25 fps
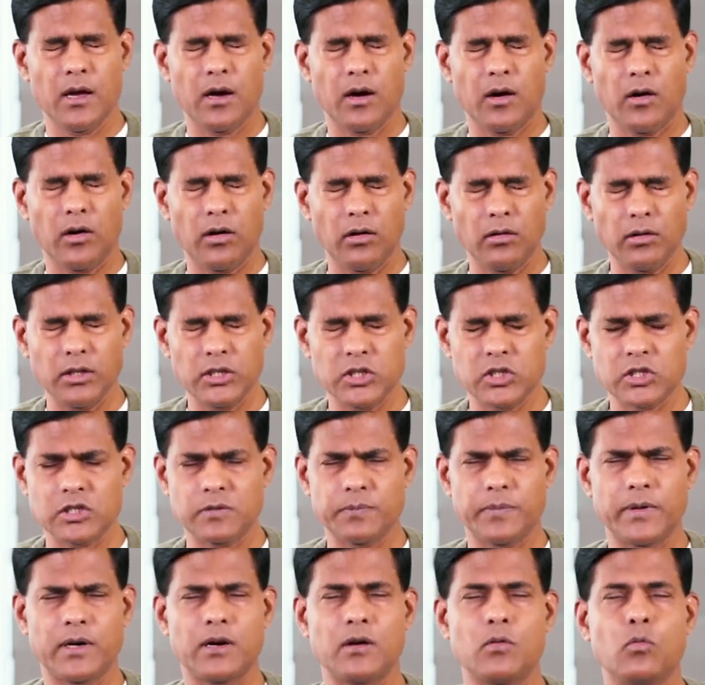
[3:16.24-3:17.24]
Holy
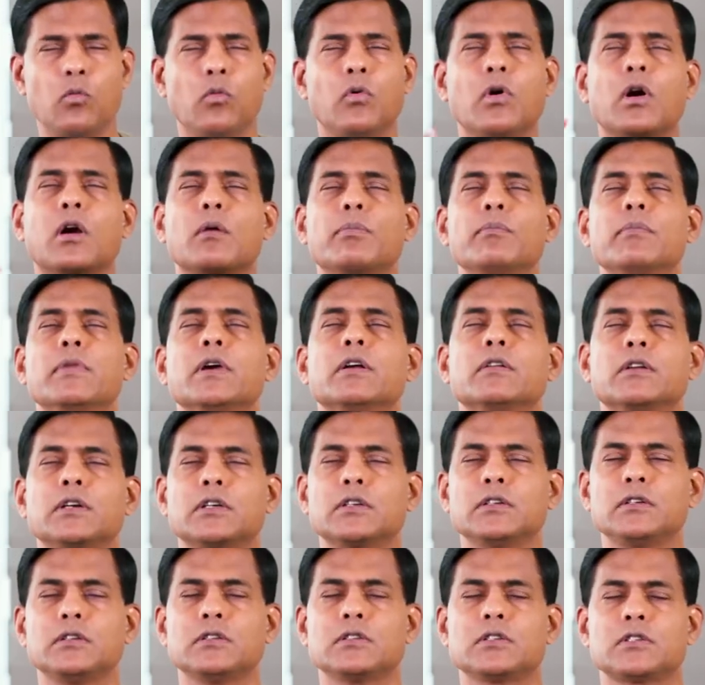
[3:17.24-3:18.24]
Spirit, work
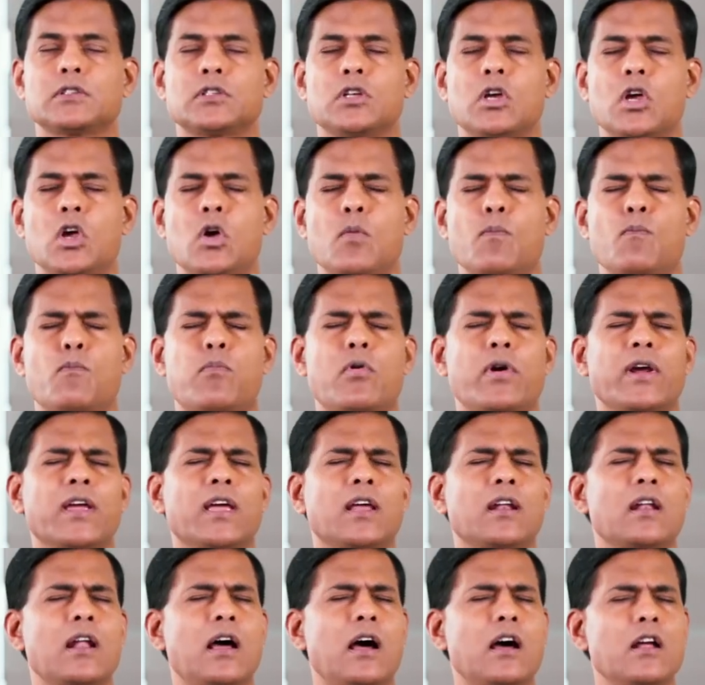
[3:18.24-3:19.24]
miracles. Bring
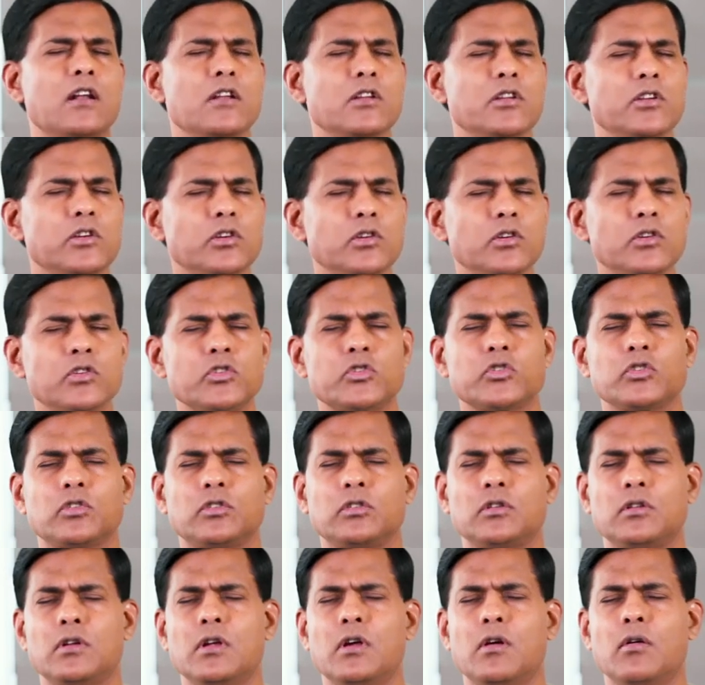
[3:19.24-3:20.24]
in
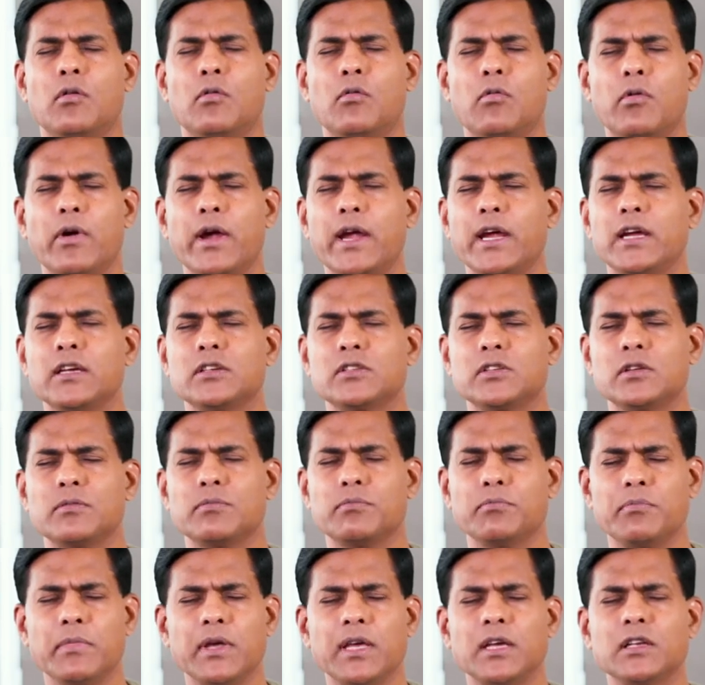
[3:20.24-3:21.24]
unusual ways
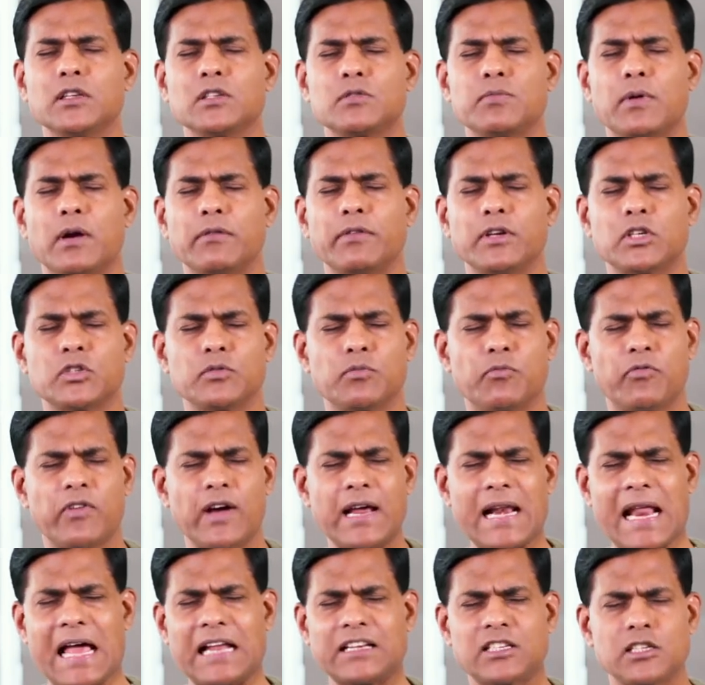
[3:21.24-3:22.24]
and means by which
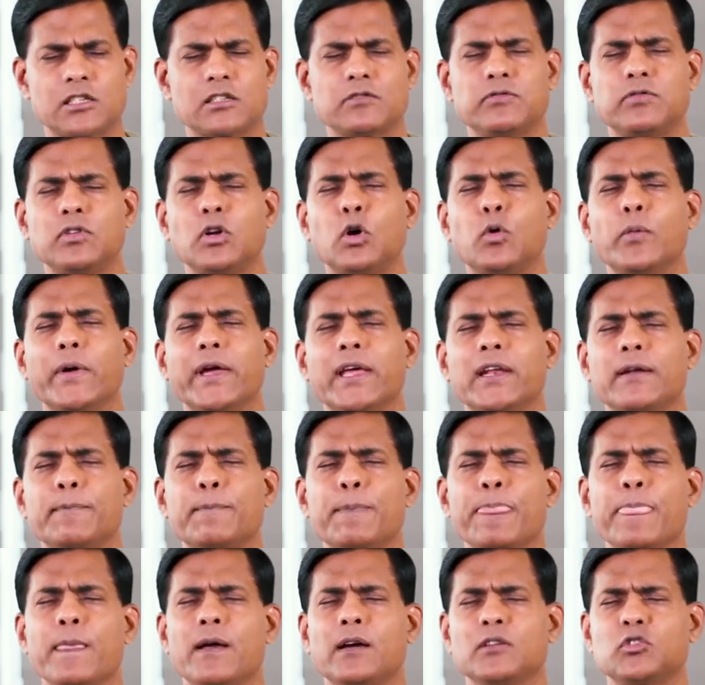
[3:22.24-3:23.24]
finances flow in
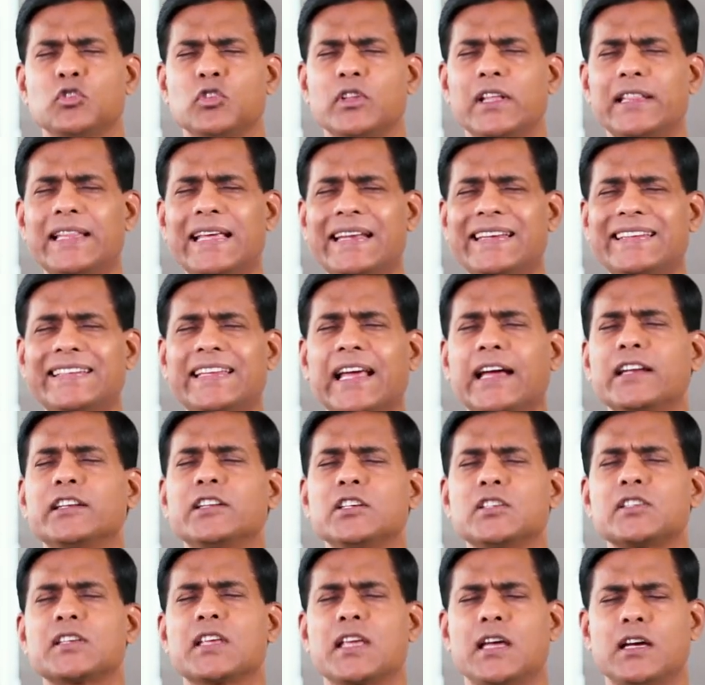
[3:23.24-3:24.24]
so that their debt
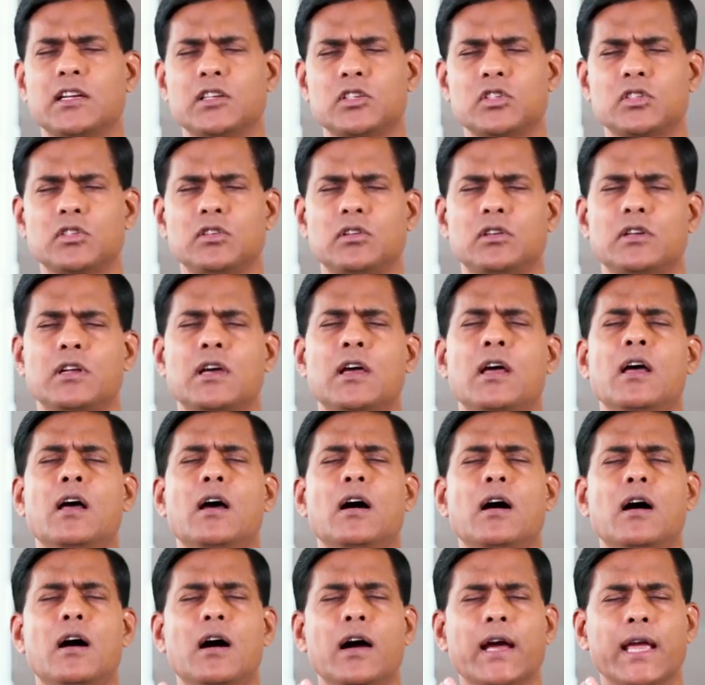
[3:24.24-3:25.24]
is cancelled.
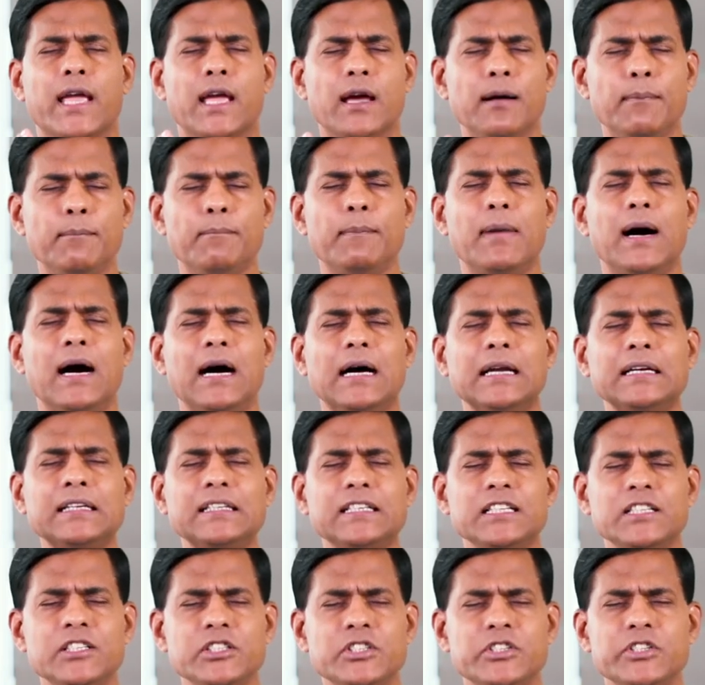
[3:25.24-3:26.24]
I
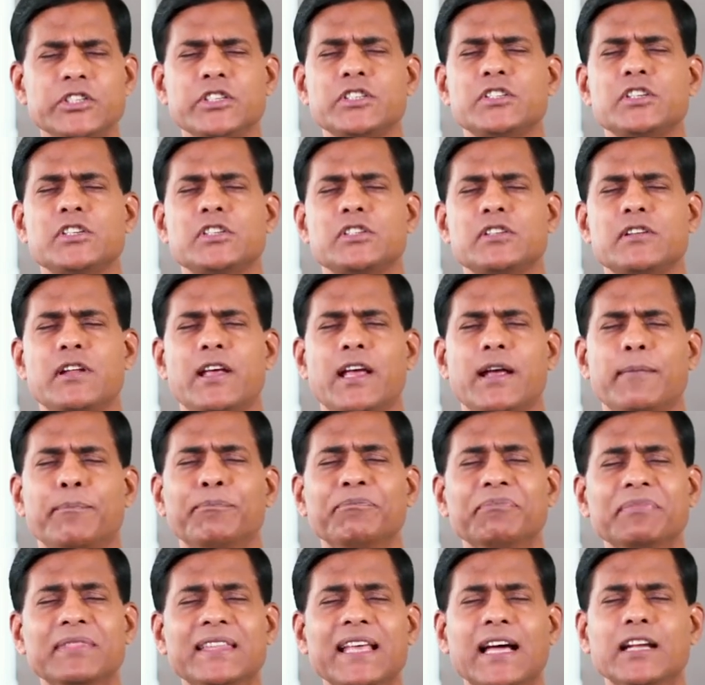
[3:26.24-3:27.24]
command in Jesus' name
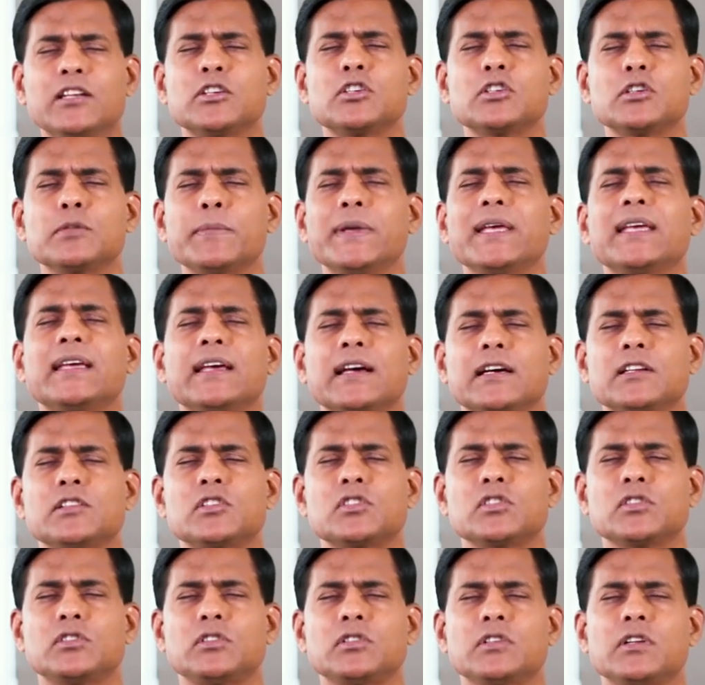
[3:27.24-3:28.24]
debt to be
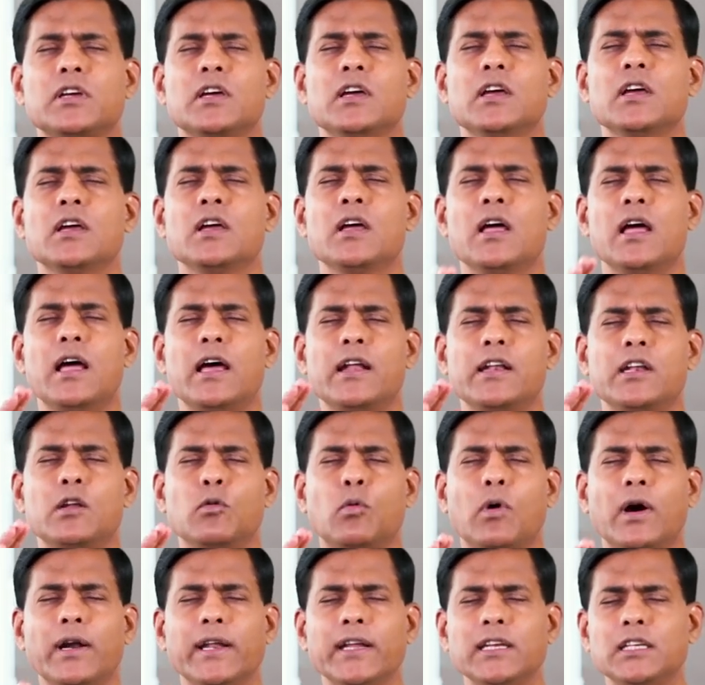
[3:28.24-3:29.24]
cancelled and
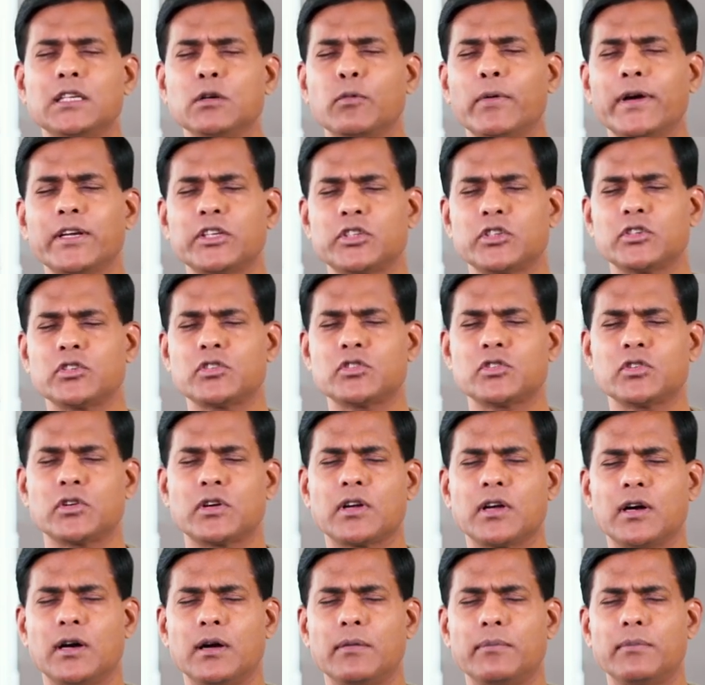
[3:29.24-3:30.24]
divine interventions to
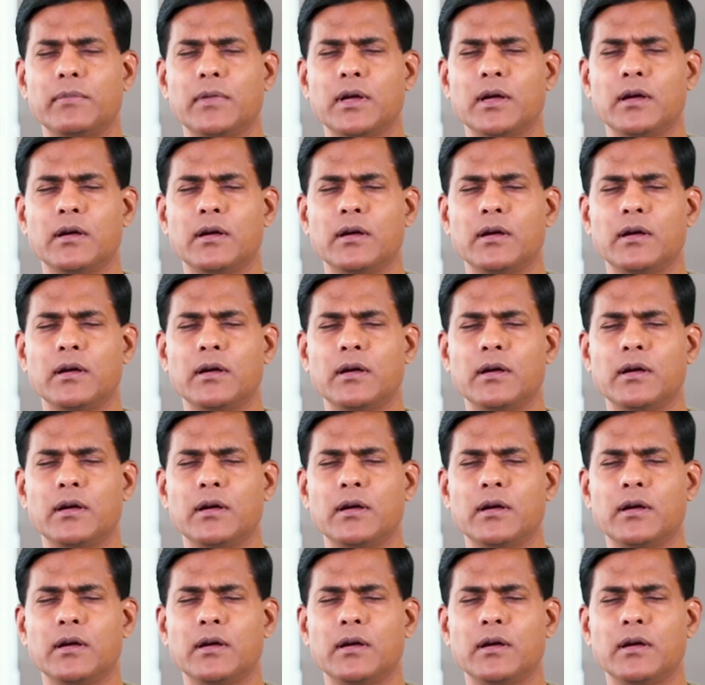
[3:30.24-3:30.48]
come,